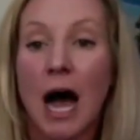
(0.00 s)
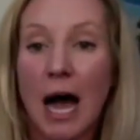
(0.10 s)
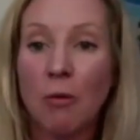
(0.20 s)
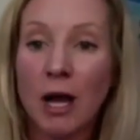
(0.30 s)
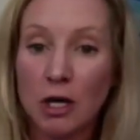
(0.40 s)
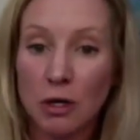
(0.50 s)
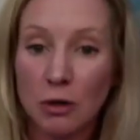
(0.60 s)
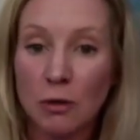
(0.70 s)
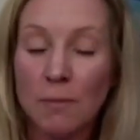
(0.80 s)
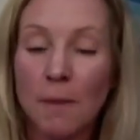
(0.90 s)
I want
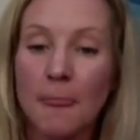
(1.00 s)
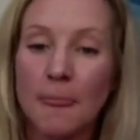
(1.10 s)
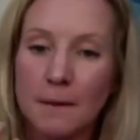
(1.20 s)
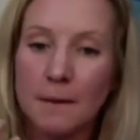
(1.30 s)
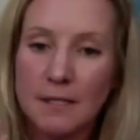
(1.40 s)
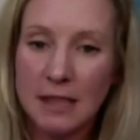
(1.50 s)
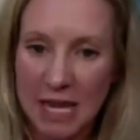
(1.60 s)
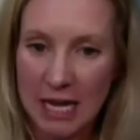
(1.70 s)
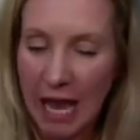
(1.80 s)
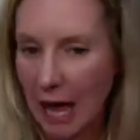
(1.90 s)
you to
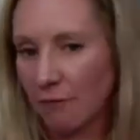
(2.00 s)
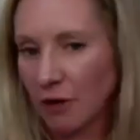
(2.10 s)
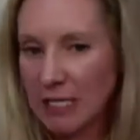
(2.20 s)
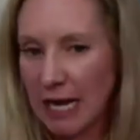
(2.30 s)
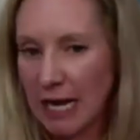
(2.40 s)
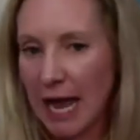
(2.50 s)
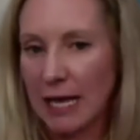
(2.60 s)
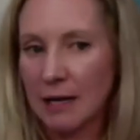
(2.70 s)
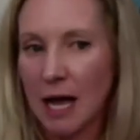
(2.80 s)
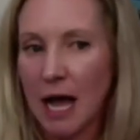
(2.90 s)
think every
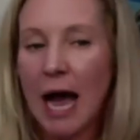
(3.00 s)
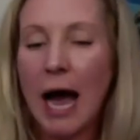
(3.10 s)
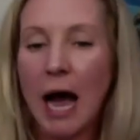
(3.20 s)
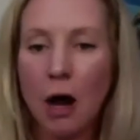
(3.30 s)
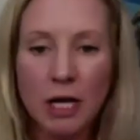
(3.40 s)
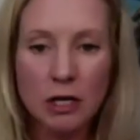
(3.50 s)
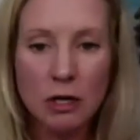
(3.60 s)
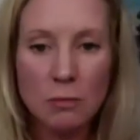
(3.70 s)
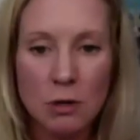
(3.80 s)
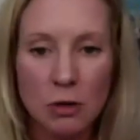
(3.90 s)
day, how can
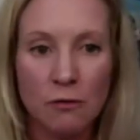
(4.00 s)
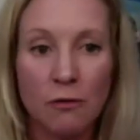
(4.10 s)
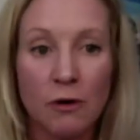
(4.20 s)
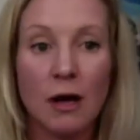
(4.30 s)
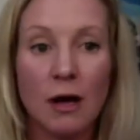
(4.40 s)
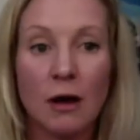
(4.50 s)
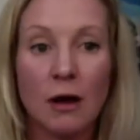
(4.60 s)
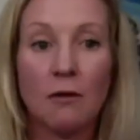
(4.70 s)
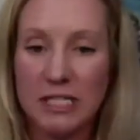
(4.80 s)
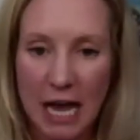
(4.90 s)
you move
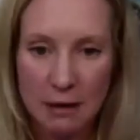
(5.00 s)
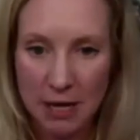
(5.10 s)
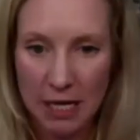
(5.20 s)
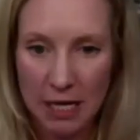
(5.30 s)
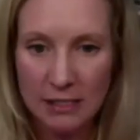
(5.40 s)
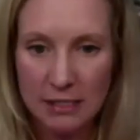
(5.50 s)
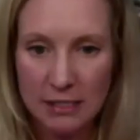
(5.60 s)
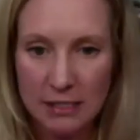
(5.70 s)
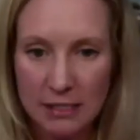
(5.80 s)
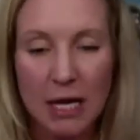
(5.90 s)
10 minutes,
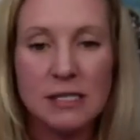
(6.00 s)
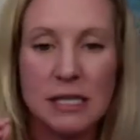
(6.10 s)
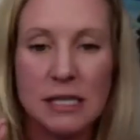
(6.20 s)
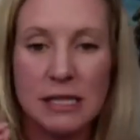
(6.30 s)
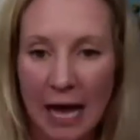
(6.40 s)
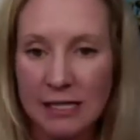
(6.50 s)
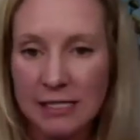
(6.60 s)
because that 10